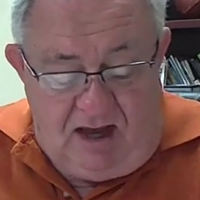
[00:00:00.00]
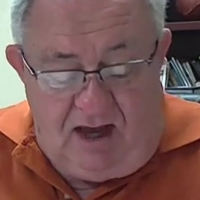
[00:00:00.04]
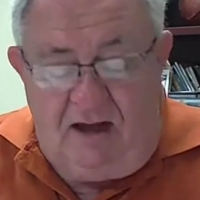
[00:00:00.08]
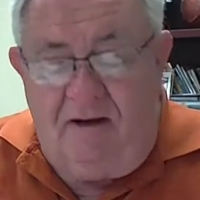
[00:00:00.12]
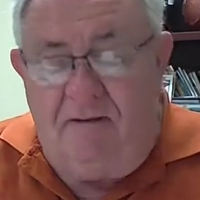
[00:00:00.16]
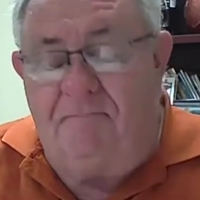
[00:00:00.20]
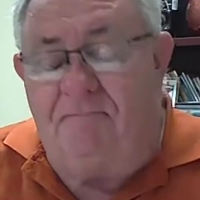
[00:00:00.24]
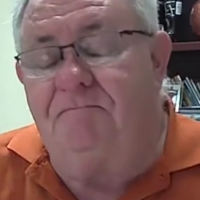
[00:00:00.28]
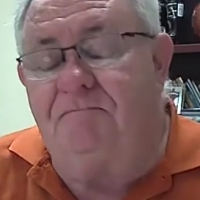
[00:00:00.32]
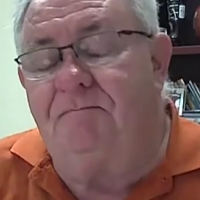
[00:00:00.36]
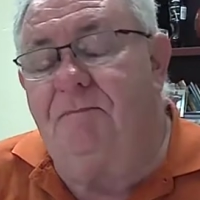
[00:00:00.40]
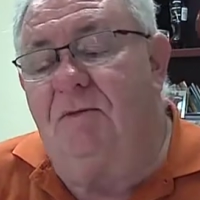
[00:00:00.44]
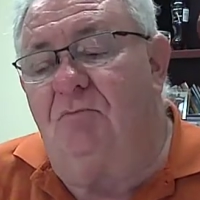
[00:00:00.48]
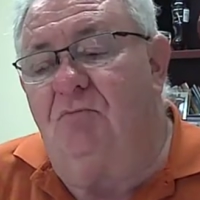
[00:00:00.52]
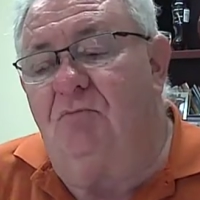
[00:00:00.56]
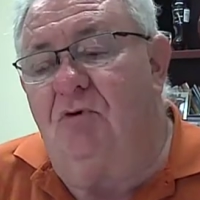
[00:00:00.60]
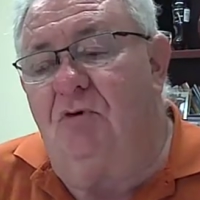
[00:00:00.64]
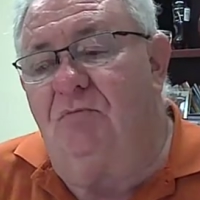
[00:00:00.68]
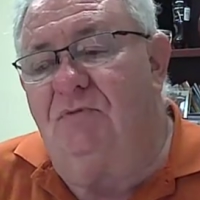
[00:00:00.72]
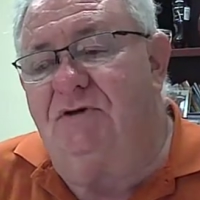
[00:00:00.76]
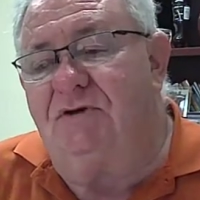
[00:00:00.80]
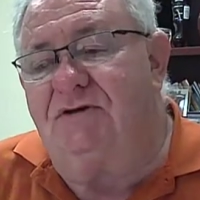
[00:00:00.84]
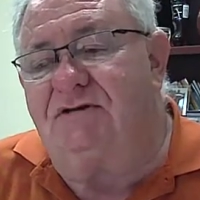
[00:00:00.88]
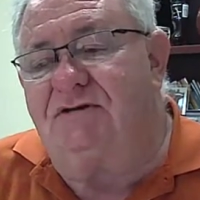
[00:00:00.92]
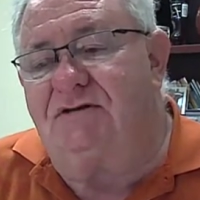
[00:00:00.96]
Um,
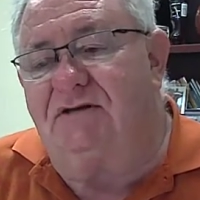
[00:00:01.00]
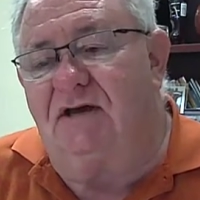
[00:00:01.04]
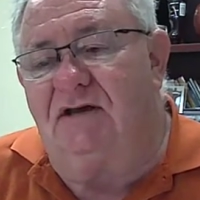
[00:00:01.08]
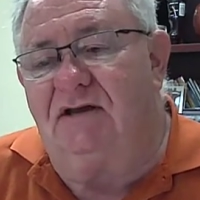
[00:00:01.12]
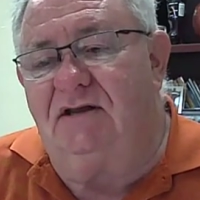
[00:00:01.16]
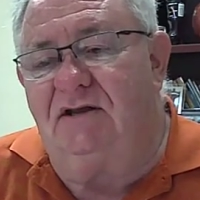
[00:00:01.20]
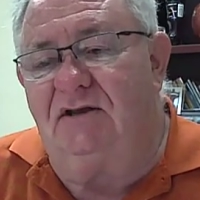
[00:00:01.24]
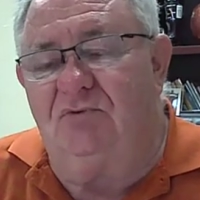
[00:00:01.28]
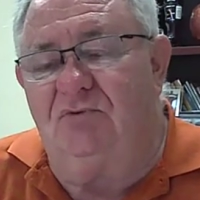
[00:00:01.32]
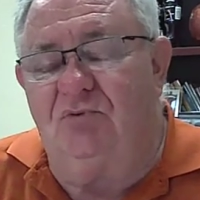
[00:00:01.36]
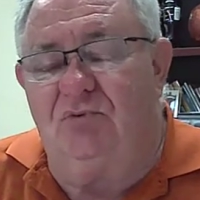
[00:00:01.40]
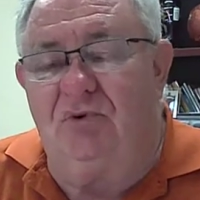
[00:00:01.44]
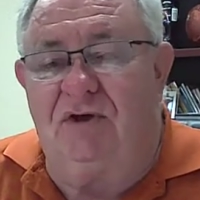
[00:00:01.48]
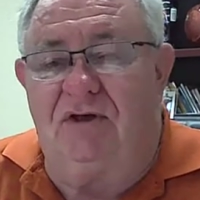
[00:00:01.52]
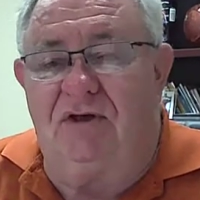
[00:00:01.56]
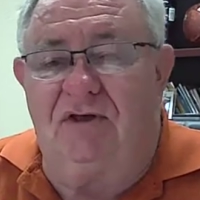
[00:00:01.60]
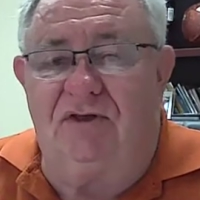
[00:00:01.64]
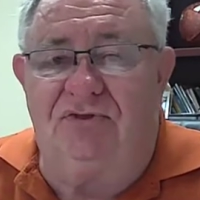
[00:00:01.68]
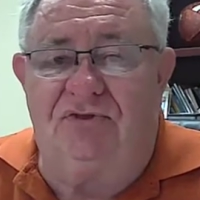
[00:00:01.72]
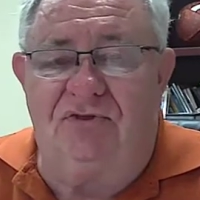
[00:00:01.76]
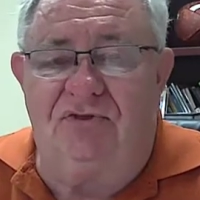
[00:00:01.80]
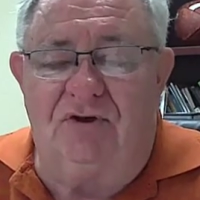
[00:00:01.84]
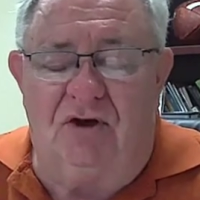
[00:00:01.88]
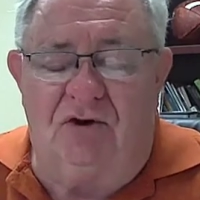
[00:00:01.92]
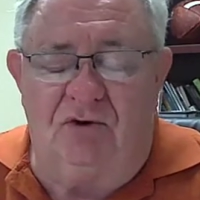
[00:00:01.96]
when we study
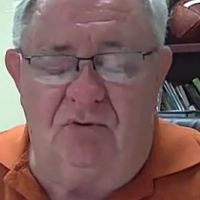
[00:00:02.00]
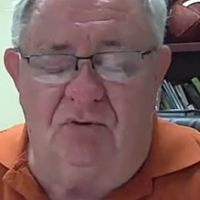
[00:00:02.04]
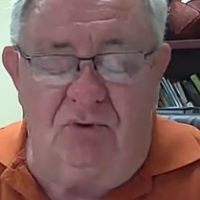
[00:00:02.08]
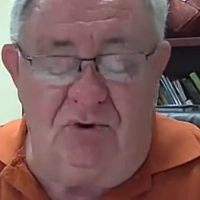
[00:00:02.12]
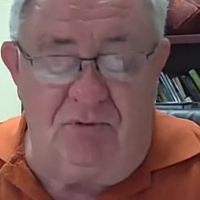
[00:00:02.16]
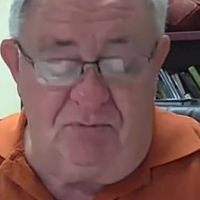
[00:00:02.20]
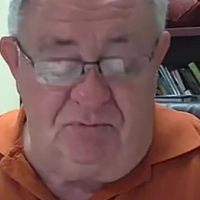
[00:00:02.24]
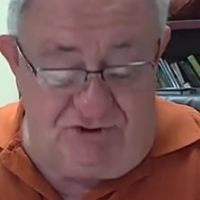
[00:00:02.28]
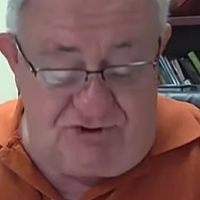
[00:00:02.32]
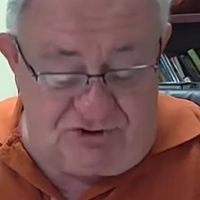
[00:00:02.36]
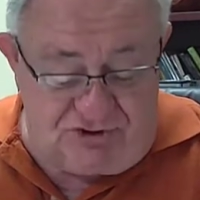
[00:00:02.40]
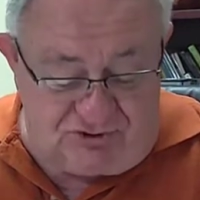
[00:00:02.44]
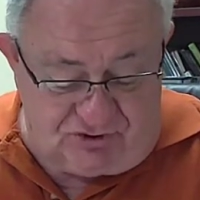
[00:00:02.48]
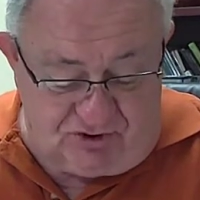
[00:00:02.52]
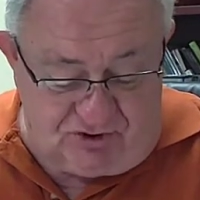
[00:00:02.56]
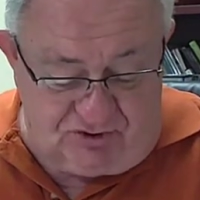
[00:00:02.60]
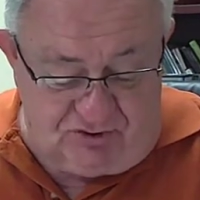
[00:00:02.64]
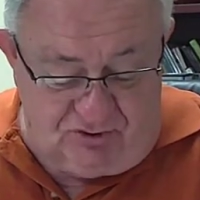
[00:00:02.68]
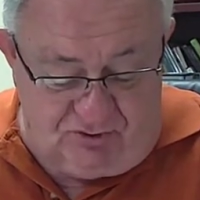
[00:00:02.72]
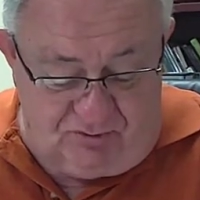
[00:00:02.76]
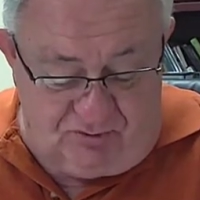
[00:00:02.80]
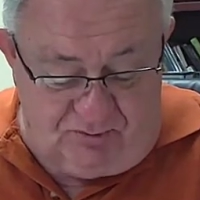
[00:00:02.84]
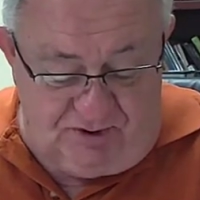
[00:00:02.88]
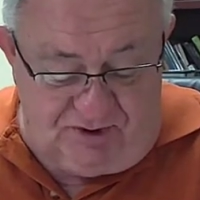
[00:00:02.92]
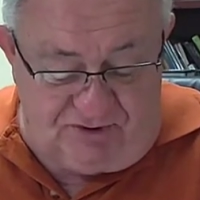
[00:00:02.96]
with, or uh, when we
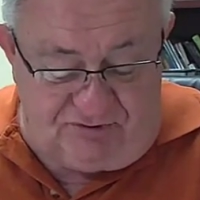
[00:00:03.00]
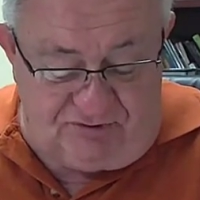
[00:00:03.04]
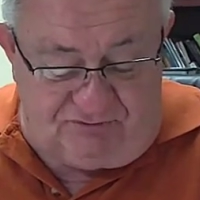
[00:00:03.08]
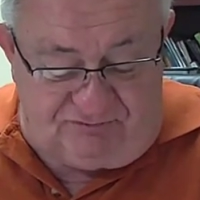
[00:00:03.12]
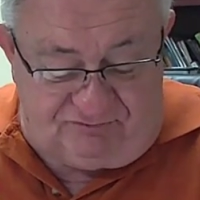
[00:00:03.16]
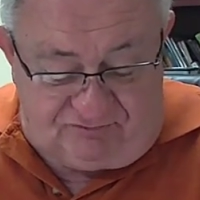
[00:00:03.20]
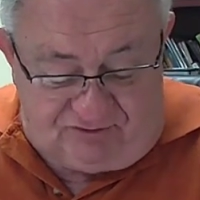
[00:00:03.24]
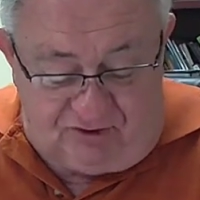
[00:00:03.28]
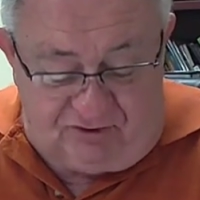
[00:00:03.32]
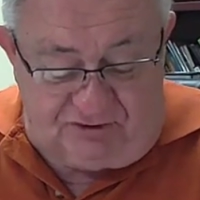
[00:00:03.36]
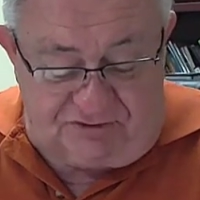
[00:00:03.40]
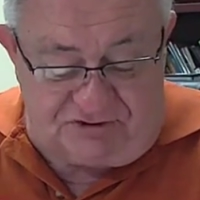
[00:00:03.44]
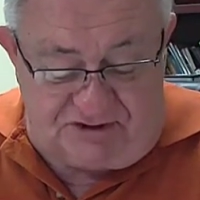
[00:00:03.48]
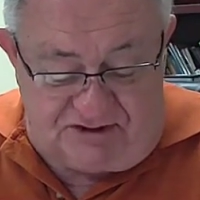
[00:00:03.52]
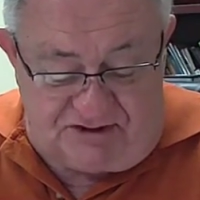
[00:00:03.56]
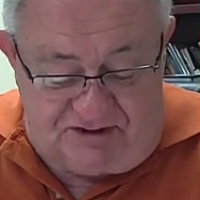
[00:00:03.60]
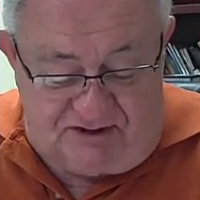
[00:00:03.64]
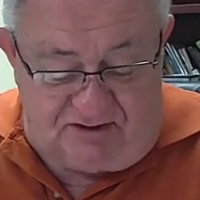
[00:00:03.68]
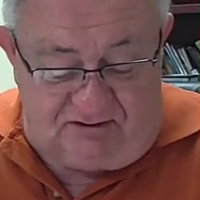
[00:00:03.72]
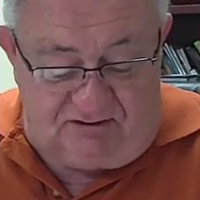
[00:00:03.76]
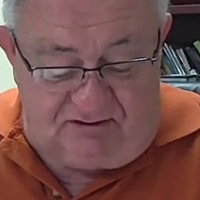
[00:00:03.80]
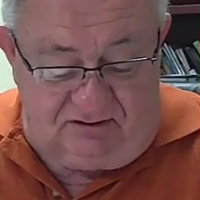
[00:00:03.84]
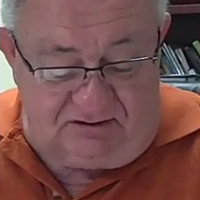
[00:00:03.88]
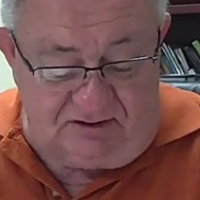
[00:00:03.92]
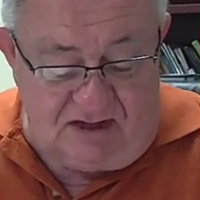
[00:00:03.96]
struggle with false
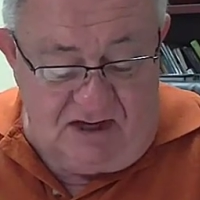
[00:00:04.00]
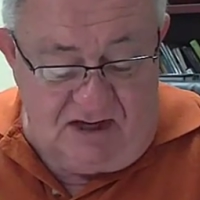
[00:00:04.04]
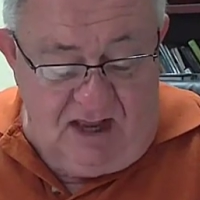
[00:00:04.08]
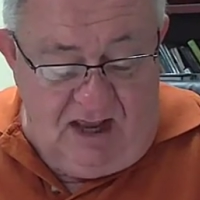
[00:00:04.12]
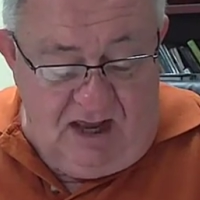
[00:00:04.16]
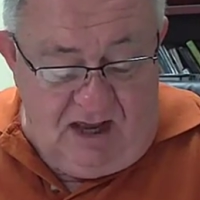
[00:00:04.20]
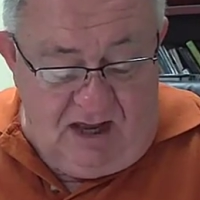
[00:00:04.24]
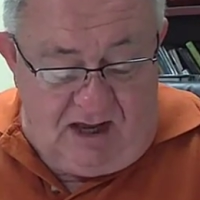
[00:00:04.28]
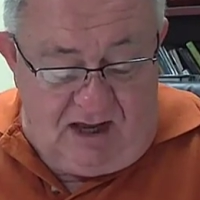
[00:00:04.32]
guilt,